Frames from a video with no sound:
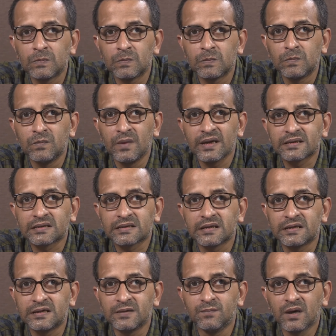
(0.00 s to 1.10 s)
makes
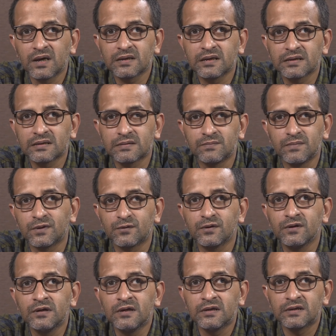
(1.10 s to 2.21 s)
a demarcation
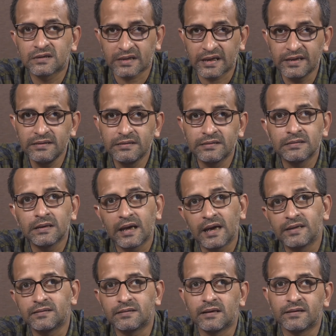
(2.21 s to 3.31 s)
between science
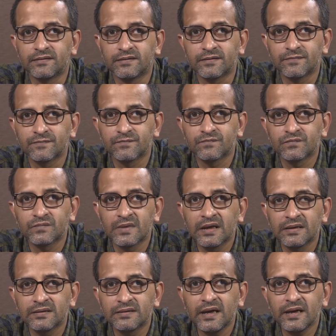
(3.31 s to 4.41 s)
and religion.
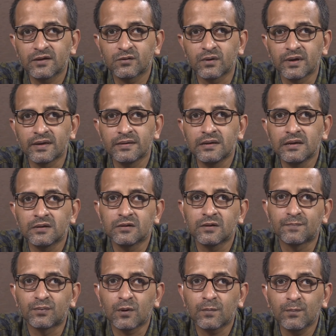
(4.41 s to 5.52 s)
That is why
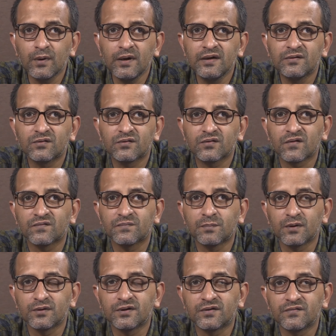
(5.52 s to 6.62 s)
the proponents of
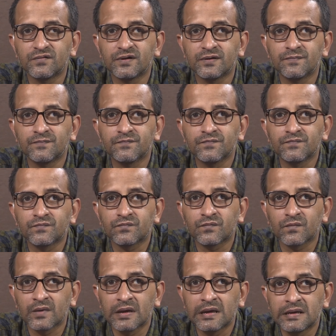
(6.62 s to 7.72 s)
positivism
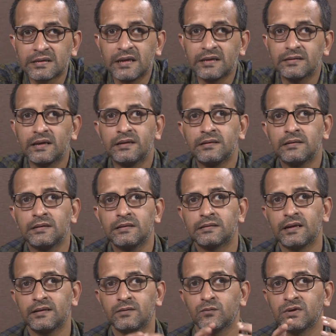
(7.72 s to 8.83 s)
then, then,
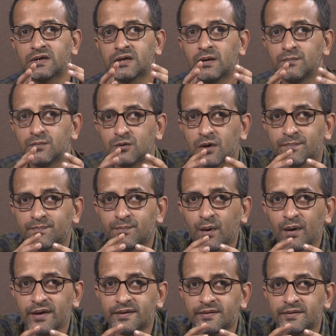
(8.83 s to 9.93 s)
then we come to a
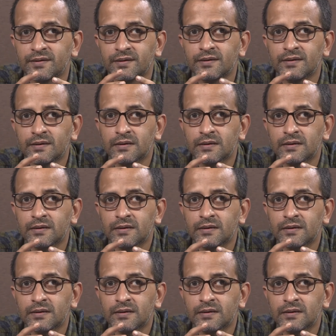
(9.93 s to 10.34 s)
point